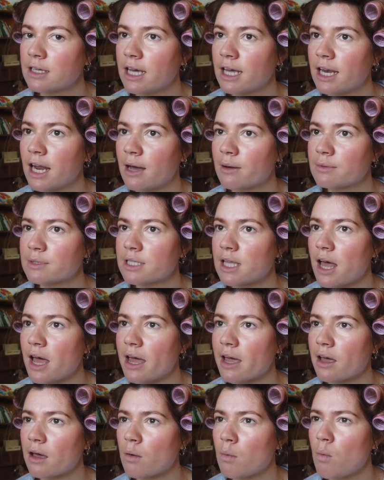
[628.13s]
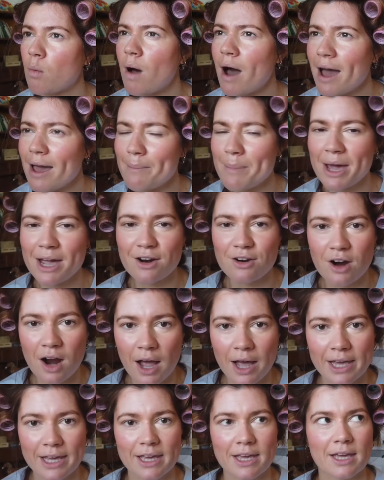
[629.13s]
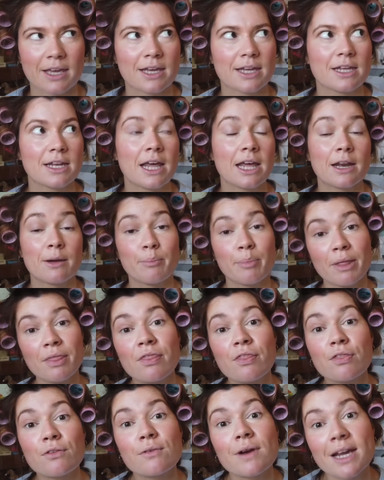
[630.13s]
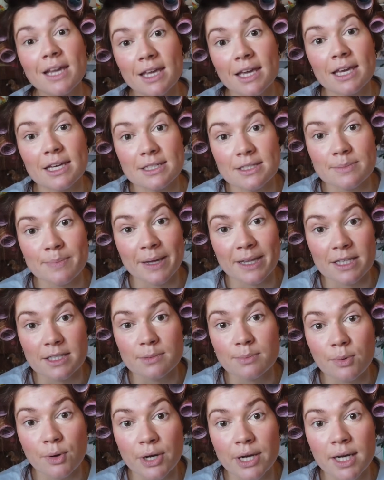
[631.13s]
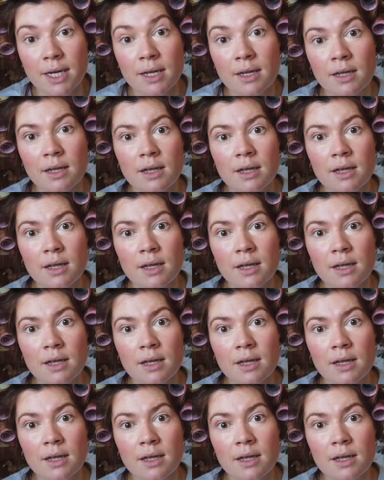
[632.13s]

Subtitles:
And I was like, why am I crying? It had been 3 years by this point.